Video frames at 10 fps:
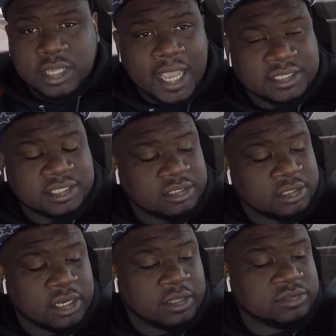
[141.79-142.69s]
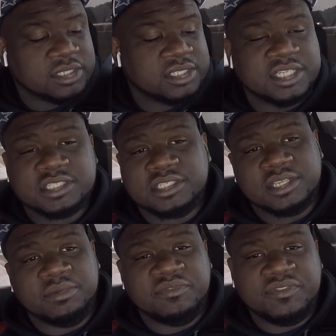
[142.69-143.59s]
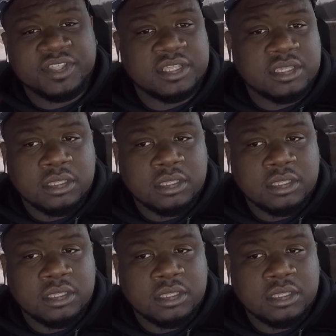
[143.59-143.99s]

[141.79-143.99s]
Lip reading: Actually, closer to 6,750.